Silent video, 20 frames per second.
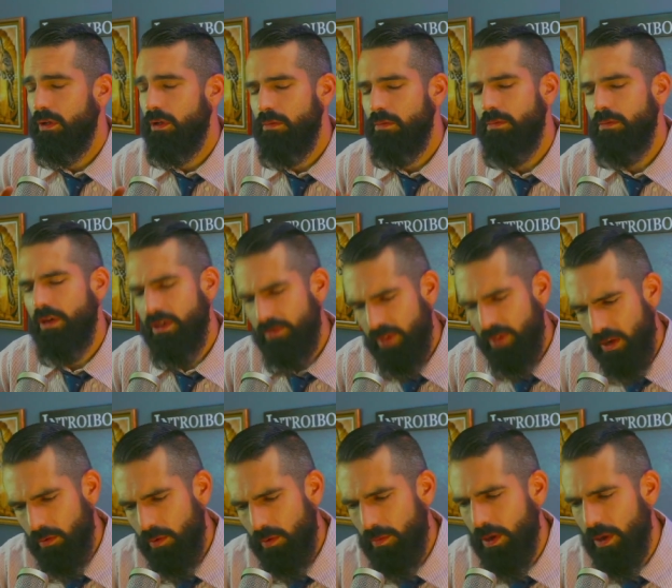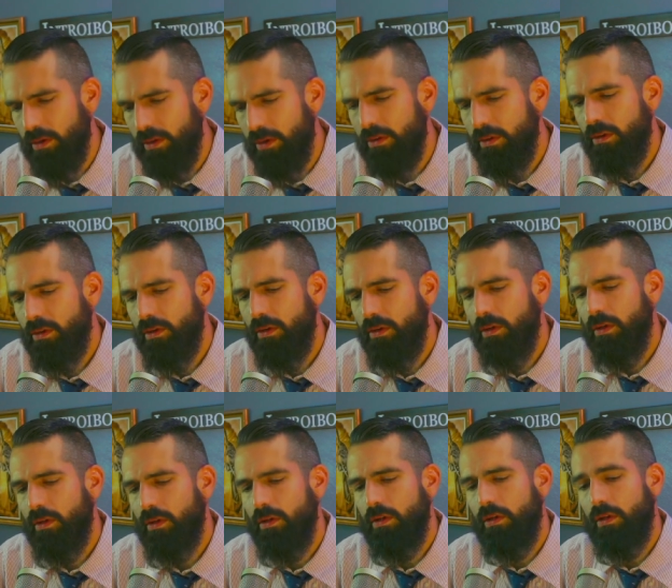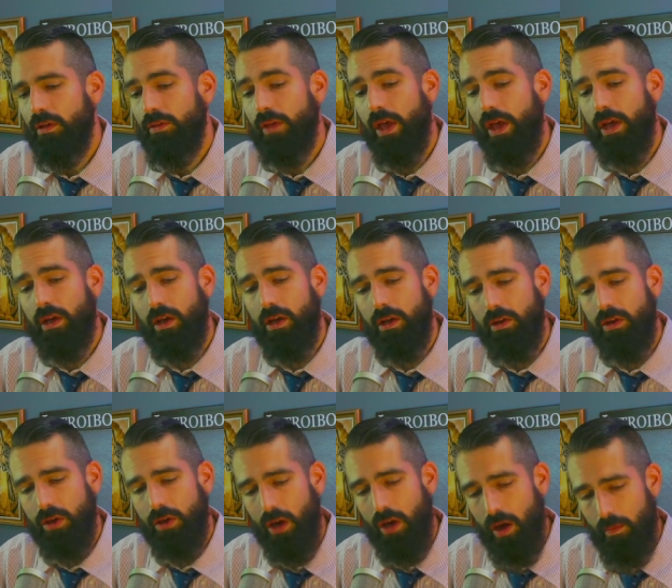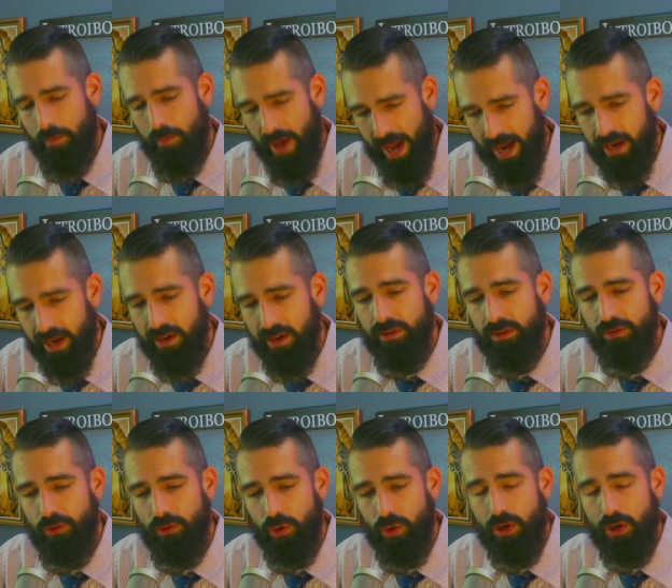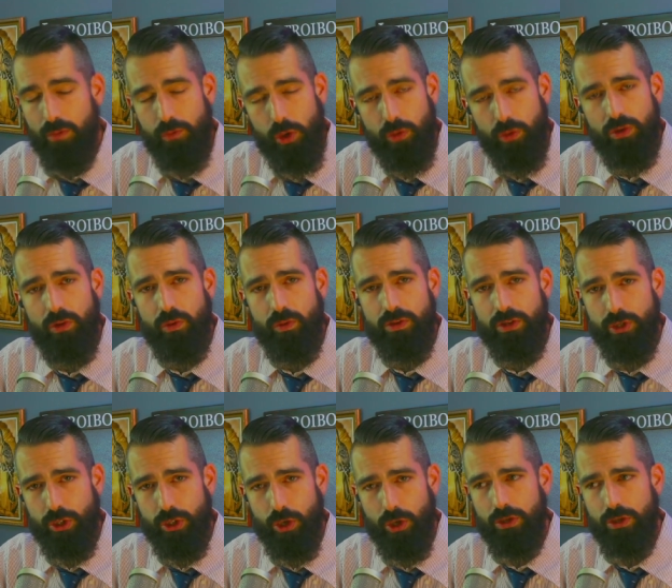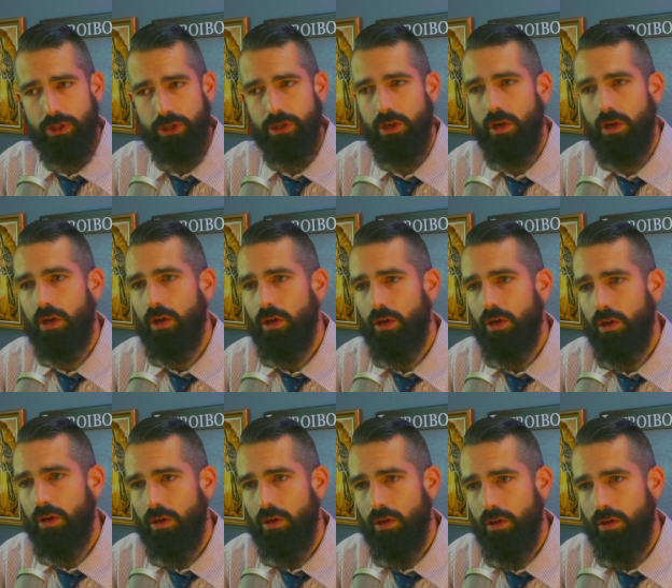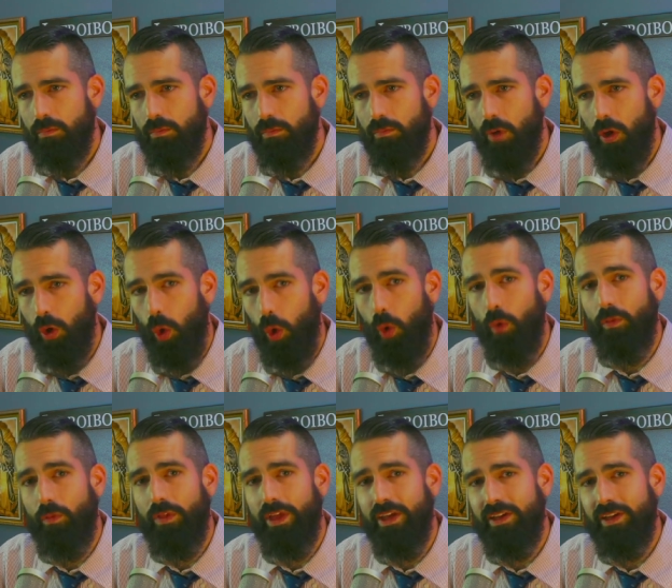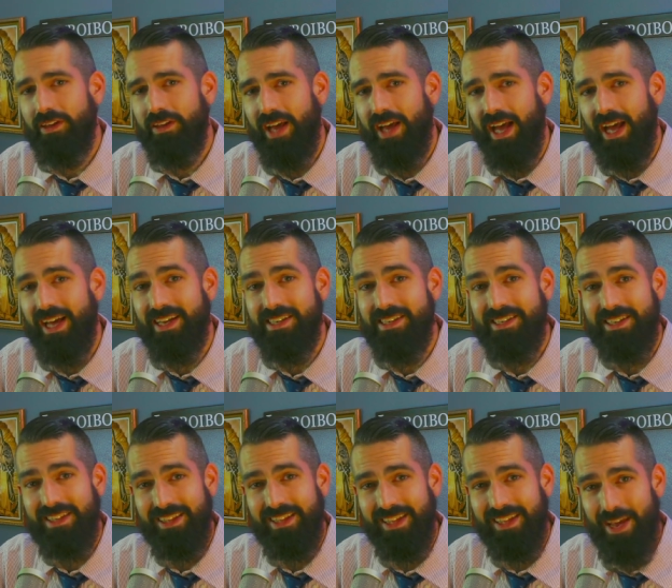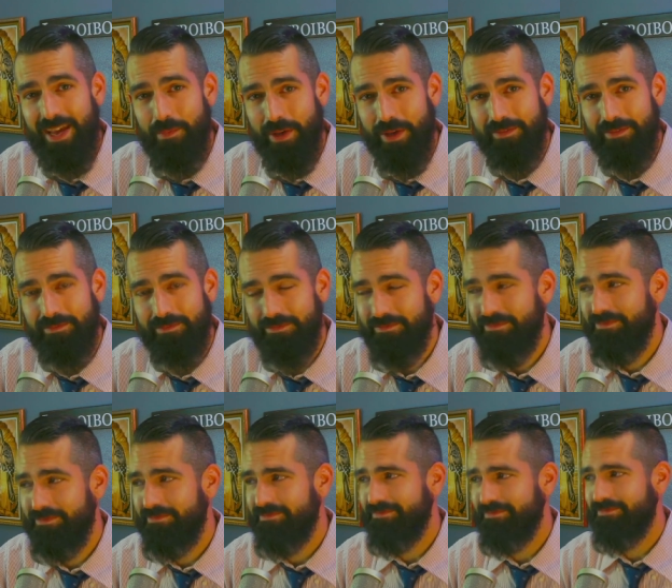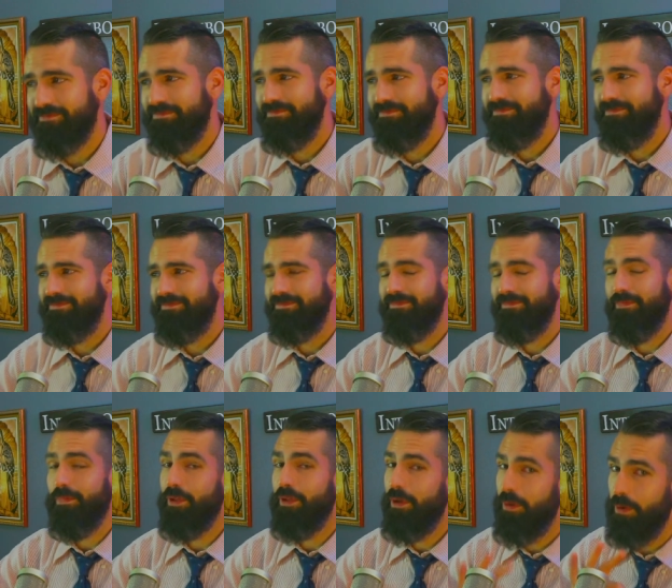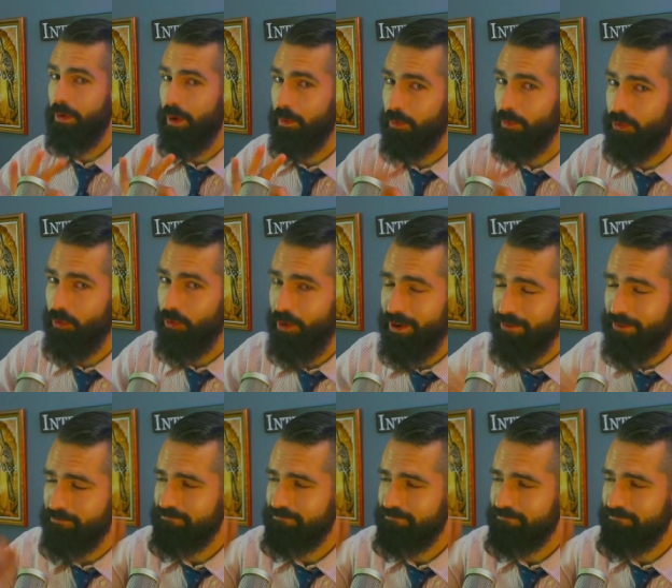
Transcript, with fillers: But if they repent, they can come back into communion with the church, but only as laymen. Number three,